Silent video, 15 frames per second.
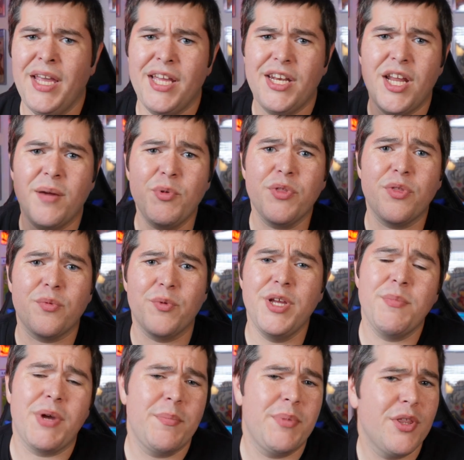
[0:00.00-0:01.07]
And number 3
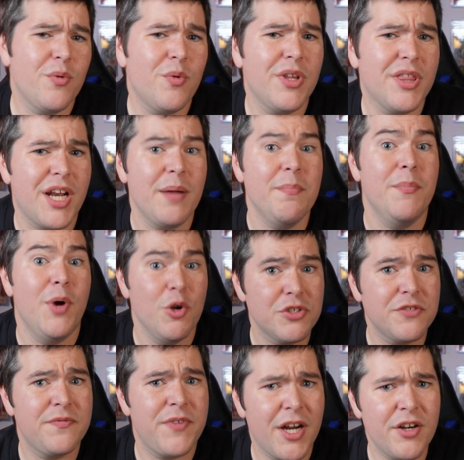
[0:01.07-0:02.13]
might be the one that I'm
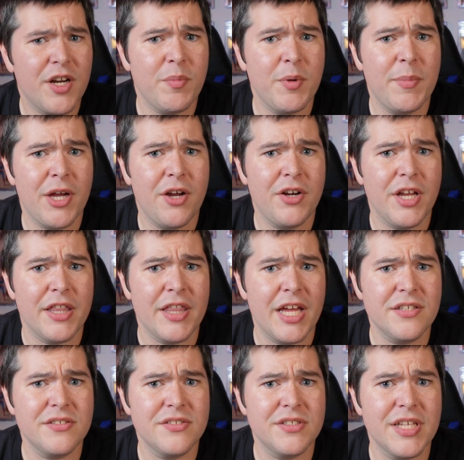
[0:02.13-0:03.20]
most fired up about, and
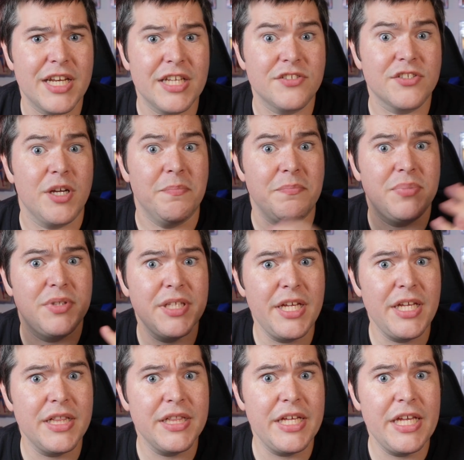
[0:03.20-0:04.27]
that's that it's
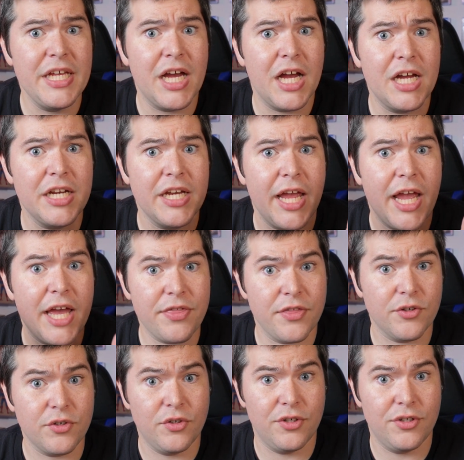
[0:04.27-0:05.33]
completely
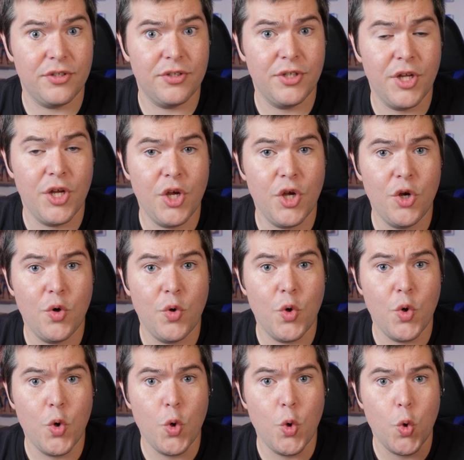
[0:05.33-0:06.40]
unethical.
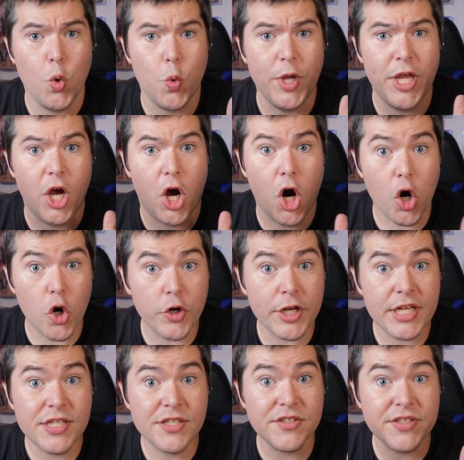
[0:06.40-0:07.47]
We
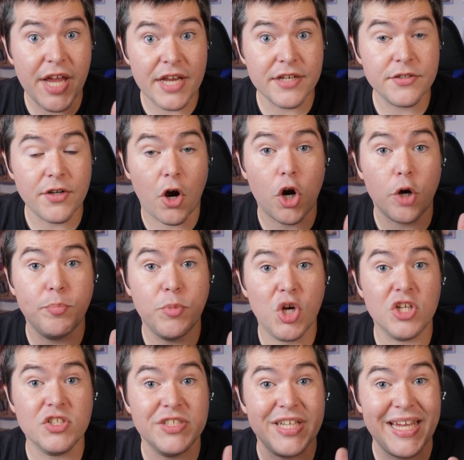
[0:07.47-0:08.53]
already sent our
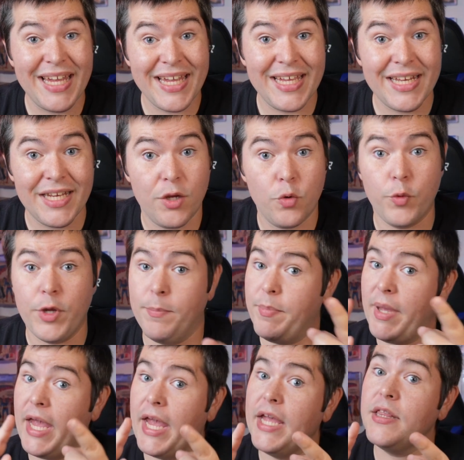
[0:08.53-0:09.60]
books in. We
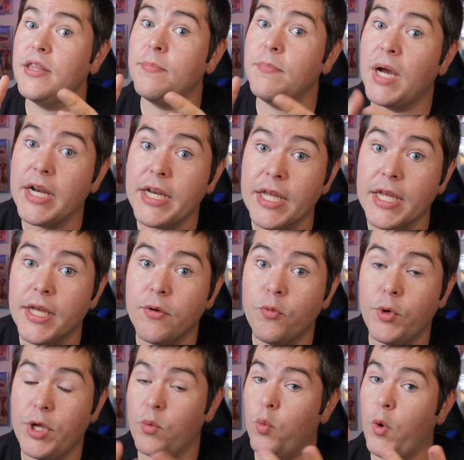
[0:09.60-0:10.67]
paid the money.
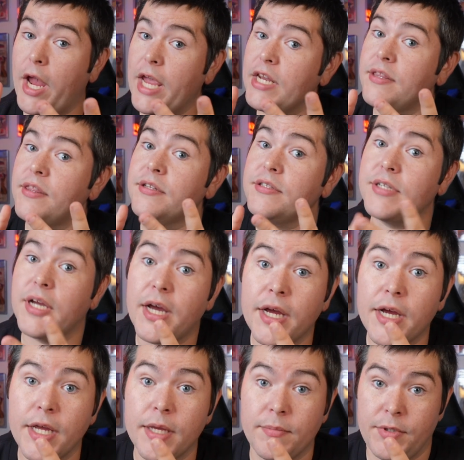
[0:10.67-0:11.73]
We waited the
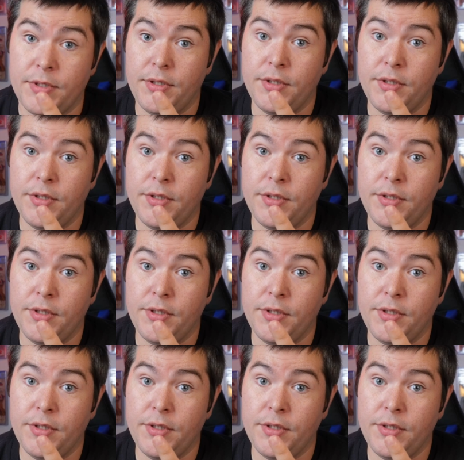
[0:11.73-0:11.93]
time.